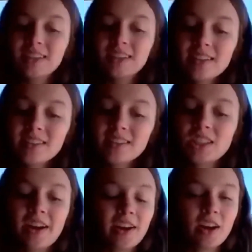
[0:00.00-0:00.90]
She
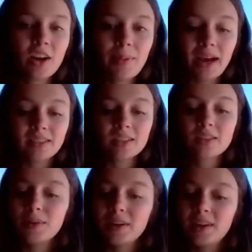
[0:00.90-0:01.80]
delights in her
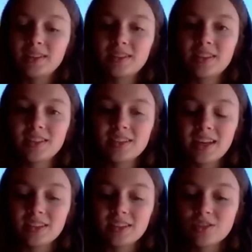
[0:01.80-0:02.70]
past
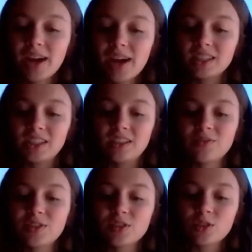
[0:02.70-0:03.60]
experiences and strategies
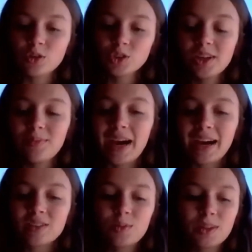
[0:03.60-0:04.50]
for social
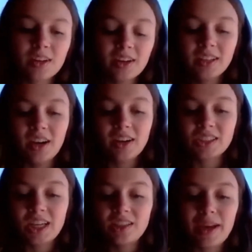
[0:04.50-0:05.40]
impact with current
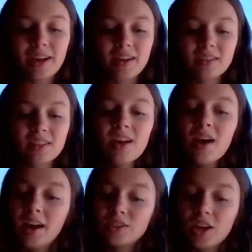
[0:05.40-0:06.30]
young changemakers
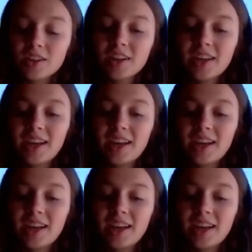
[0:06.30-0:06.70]
on Dr.